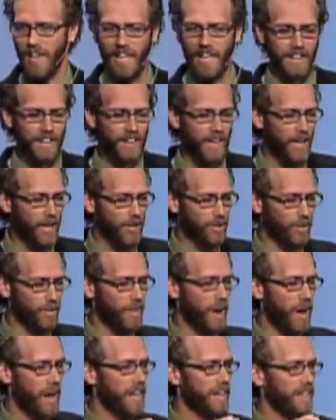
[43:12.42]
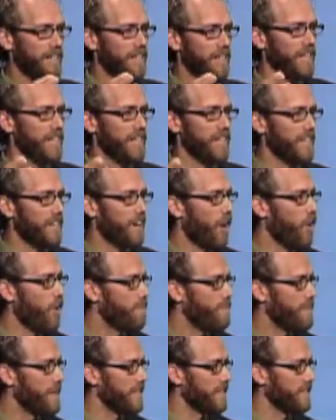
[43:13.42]
And your mind
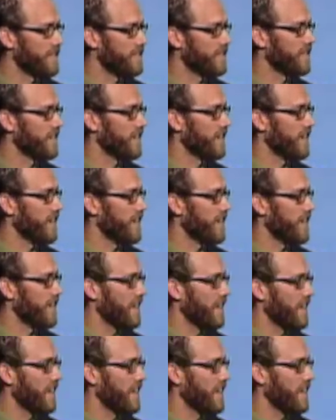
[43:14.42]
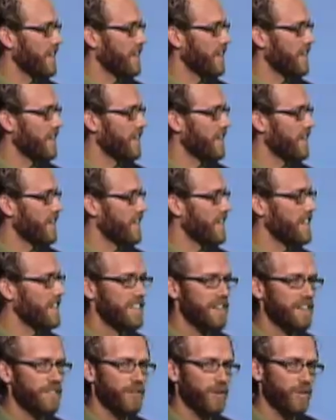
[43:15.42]
opens
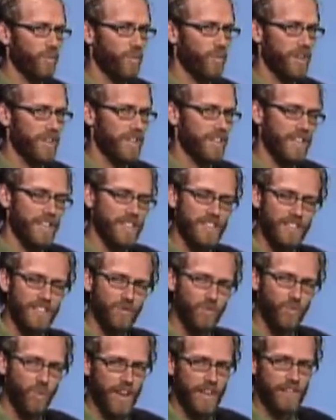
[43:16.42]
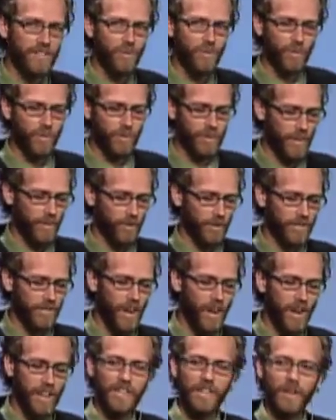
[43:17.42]
in different in these ways that we're
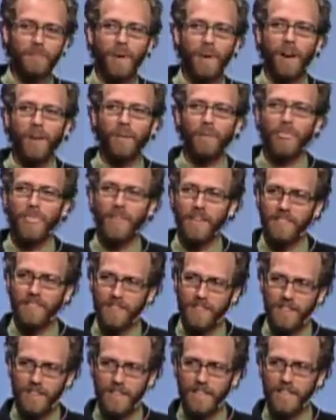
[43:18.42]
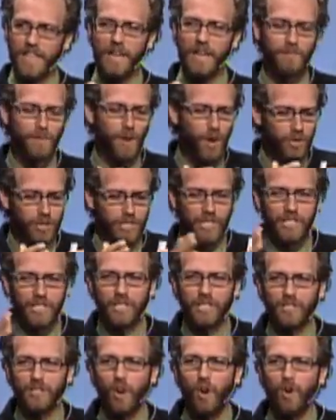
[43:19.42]
talking about.
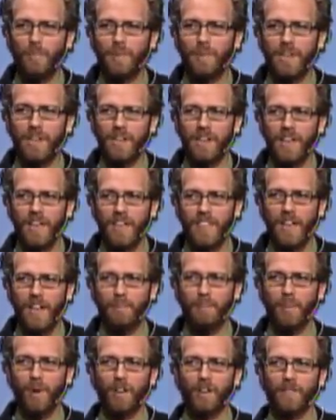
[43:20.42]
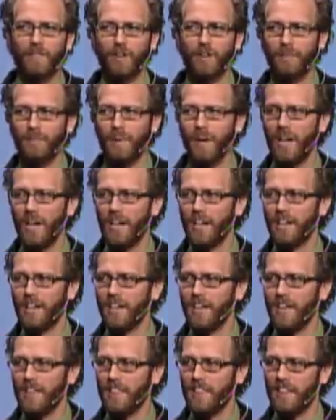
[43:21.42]
Hypnosis is opening that part of your
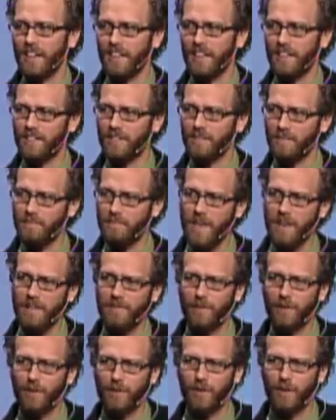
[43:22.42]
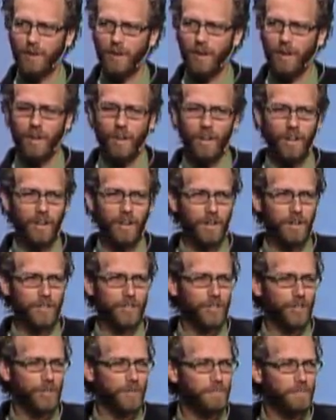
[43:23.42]
mind that is meant for a
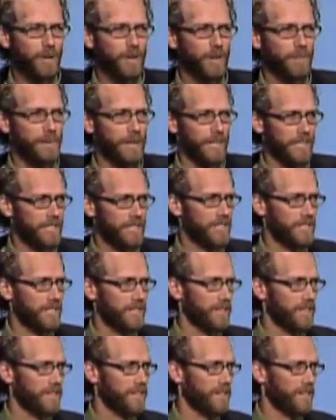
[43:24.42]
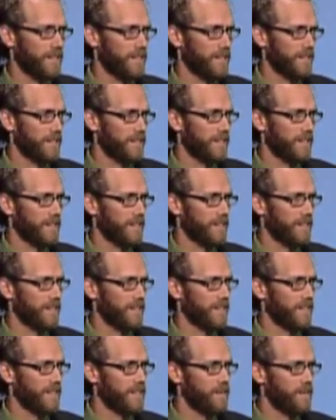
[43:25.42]
certain purpose.
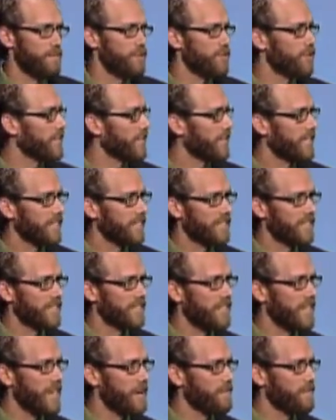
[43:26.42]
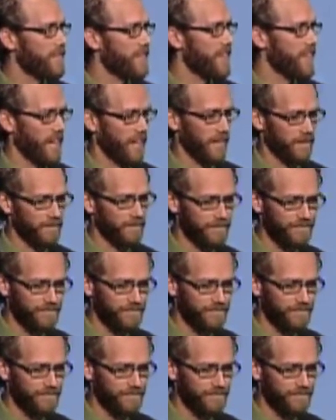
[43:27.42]
Music does the same thing.